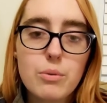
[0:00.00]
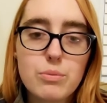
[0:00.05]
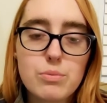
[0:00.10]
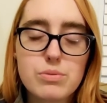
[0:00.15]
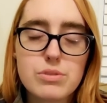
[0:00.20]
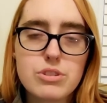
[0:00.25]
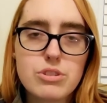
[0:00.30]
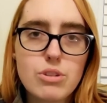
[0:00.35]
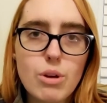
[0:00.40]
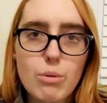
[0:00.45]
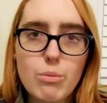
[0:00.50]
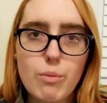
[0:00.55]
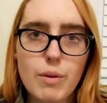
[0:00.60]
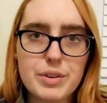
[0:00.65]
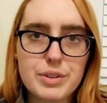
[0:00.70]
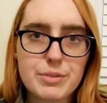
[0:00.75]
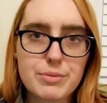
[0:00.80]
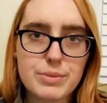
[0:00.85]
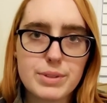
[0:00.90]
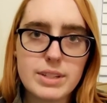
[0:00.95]
was so
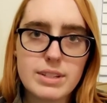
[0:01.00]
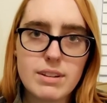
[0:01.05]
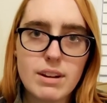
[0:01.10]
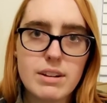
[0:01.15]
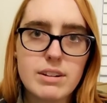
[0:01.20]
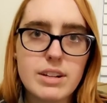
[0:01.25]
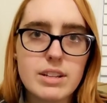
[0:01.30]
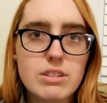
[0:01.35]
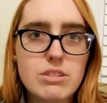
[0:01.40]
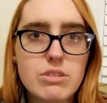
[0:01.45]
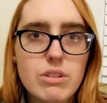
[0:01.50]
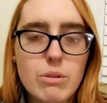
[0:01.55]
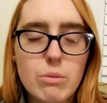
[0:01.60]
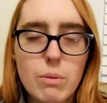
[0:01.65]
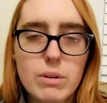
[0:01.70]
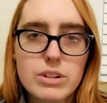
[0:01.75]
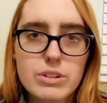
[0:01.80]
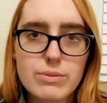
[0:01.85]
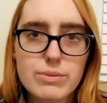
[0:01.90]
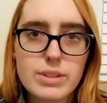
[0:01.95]
wonderfully done and so
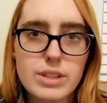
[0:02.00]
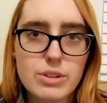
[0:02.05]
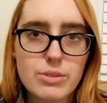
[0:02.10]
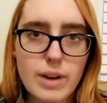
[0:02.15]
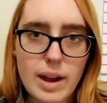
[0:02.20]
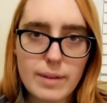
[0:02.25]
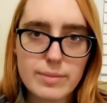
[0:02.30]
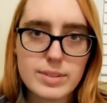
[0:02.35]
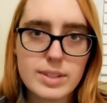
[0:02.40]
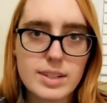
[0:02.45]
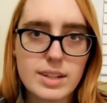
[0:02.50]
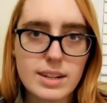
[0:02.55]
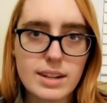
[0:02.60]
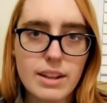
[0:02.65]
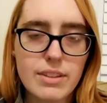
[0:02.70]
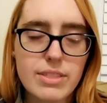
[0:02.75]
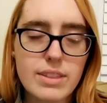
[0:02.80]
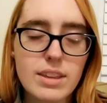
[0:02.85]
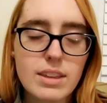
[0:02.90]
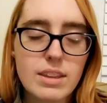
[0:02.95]
wonderfully crafted. And
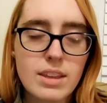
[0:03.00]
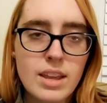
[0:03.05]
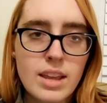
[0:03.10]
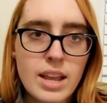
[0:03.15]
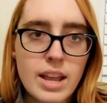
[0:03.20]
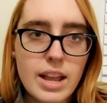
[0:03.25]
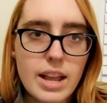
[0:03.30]
I think